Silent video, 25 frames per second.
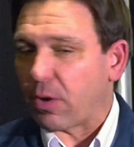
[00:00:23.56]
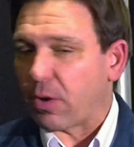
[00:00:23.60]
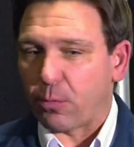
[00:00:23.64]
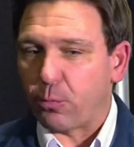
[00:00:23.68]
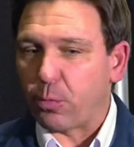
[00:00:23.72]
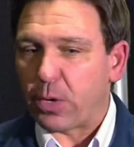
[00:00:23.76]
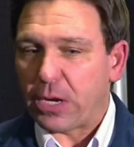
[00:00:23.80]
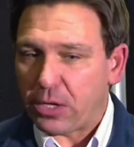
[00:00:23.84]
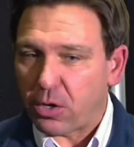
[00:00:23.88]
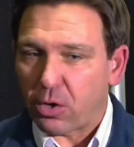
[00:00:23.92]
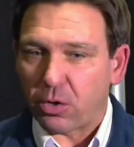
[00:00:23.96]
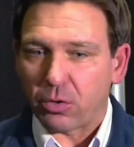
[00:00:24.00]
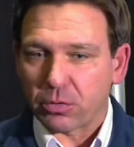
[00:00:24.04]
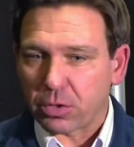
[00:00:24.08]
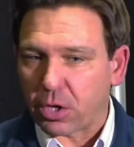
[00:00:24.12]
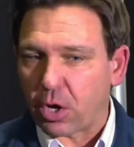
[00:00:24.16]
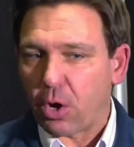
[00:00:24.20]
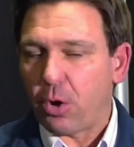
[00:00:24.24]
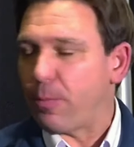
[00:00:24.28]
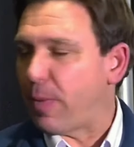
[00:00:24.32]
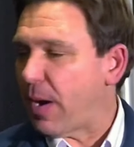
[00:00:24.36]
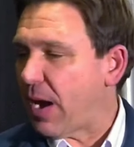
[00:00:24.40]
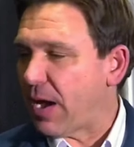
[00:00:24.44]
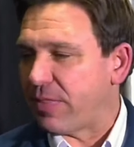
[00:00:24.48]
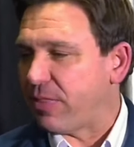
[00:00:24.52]
We don't
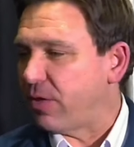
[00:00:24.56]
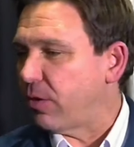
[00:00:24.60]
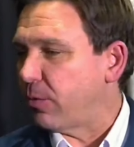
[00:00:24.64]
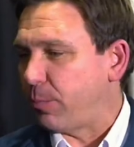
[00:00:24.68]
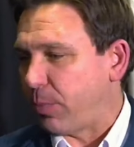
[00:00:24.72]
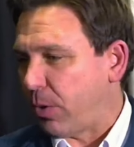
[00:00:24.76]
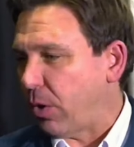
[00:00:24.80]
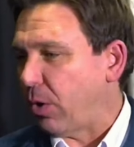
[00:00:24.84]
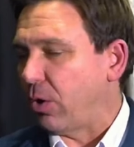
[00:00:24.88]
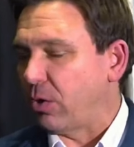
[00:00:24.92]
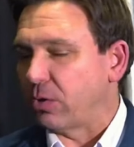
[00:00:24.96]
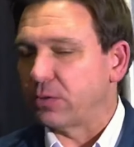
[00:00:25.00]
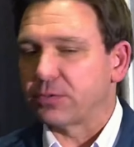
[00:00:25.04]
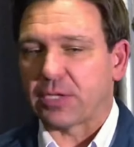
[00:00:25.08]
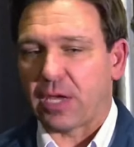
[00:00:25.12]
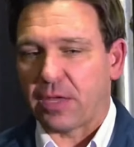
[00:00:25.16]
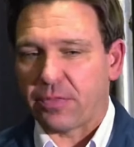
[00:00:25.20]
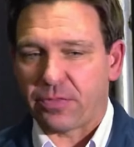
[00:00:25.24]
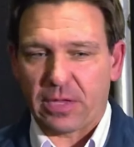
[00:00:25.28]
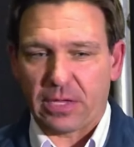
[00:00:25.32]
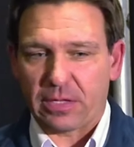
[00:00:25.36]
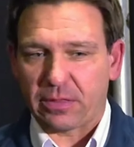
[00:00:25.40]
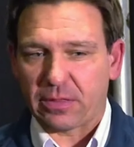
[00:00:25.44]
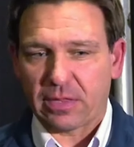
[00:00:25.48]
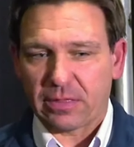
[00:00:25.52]
go by the polls. I
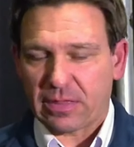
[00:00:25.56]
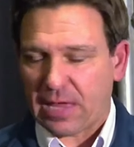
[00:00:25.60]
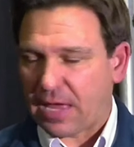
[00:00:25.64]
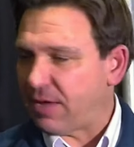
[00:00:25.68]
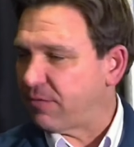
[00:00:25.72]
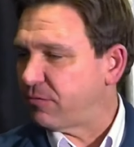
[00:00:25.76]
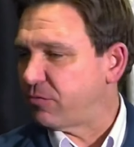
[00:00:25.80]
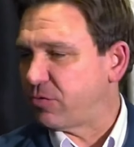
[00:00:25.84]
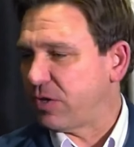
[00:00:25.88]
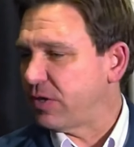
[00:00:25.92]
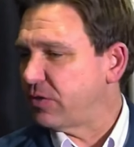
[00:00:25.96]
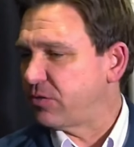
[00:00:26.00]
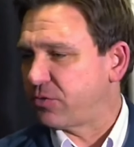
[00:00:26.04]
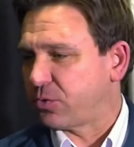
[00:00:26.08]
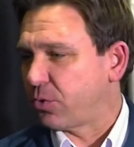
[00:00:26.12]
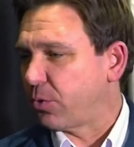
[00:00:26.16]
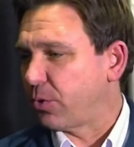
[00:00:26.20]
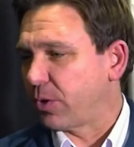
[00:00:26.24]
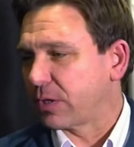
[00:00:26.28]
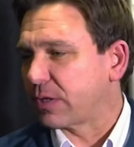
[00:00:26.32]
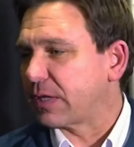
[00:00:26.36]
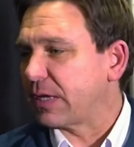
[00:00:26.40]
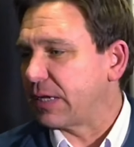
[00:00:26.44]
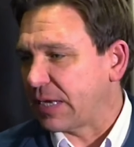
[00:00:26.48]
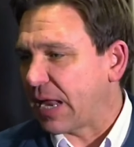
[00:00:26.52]
think that they've
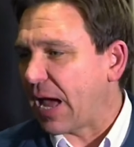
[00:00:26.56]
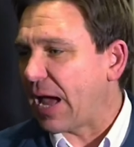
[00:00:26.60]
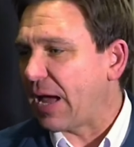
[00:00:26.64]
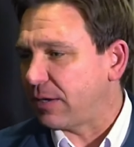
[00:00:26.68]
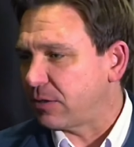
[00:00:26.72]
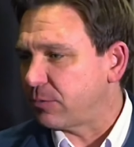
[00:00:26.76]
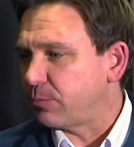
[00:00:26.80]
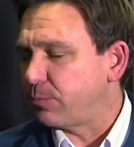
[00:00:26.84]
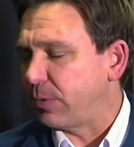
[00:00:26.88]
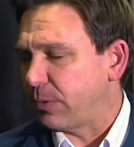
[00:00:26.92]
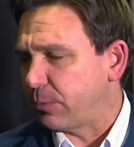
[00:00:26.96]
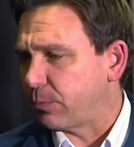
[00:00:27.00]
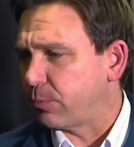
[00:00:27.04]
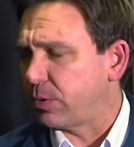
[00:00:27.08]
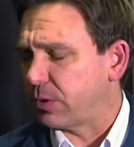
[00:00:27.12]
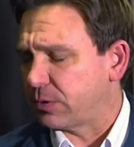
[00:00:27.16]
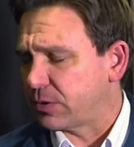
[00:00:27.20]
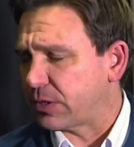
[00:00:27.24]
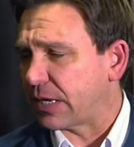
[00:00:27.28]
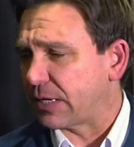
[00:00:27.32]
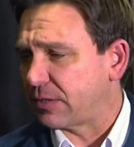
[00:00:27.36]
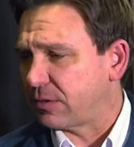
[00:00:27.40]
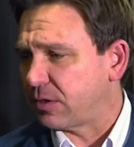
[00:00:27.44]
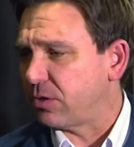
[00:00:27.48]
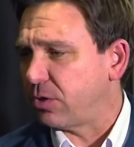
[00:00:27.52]
historically not p-
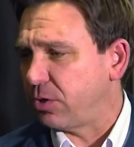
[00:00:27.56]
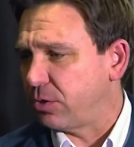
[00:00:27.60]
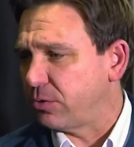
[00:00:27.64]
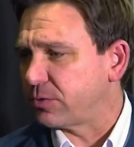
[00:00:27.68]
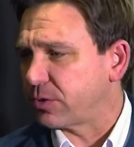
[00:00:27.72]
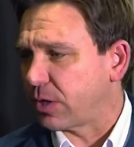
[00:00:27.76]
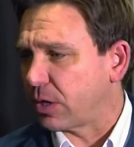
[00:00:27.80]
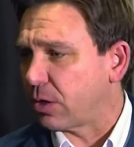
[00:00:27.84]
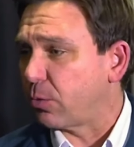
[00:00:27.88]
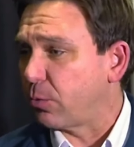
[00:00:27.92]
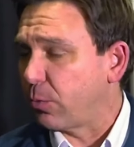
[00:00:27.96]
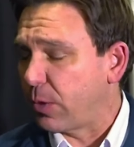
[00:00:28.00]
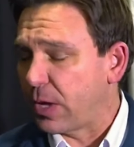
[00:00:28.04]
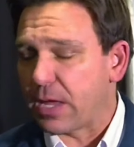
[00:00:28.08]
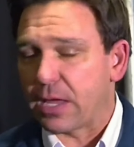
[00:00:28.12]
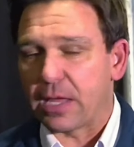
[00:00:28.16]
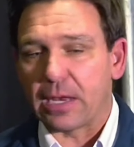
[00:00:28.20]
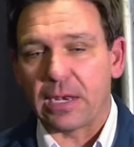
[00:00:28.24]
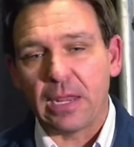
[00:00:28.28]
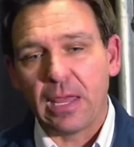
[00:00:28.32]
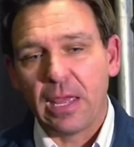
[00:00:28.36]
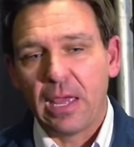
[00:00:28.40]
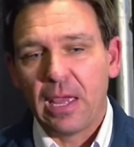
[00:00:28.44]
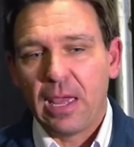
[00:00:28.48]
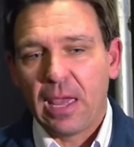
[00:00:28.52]
predicted who's going to
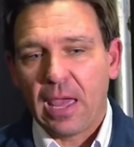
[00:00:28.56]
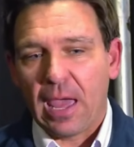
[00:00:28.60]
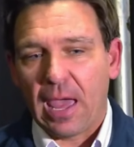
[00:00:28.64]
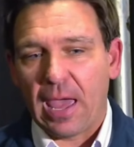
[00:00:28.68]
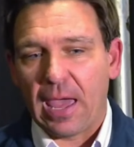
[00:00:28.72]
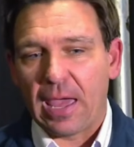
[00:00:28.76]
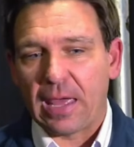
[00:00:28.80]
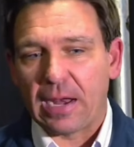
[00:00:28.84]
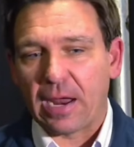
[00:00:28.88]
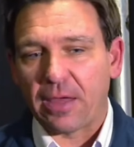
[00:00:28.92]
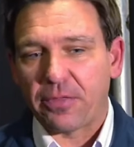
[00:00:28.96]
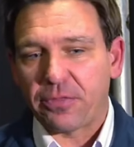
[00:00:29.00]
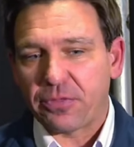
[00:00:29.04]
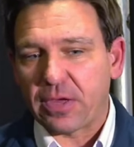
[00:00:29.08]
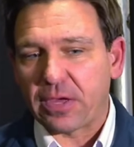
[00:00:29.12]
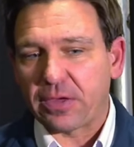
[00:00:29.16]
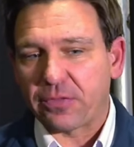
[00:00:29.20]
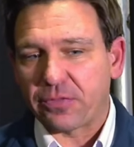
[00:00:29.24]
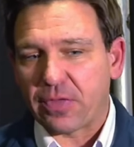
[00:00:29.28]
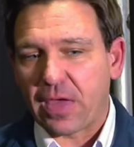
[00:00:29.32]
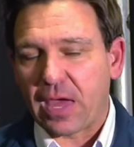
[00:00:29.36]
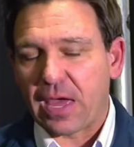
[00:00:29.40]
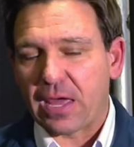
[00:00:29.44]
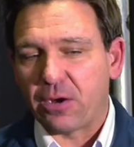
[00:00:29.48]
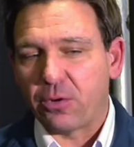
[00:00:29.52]
win, and I
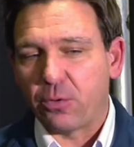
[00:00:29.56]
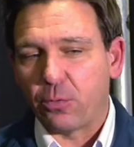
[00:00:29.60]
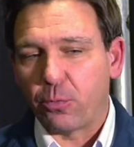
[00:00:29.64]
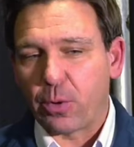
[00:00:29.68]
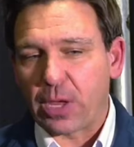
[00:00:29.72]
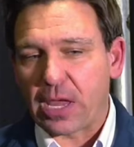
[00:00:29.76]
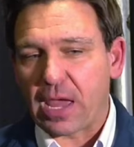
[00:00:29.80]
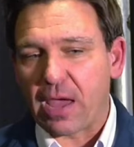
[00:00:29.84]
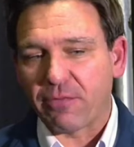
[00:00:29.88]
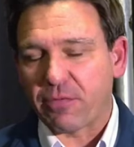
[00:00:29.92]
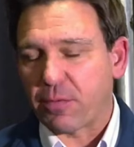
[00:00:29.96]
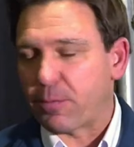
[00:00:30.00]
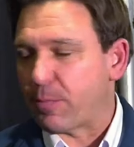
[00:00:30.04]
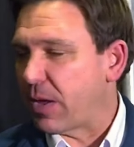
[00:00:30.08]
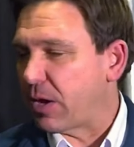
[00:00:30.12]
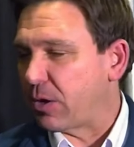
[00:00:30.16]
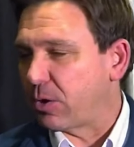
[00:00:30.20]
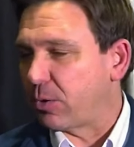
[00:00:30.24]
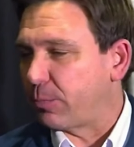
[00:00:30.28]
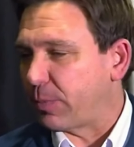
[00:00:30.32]
think that we have a better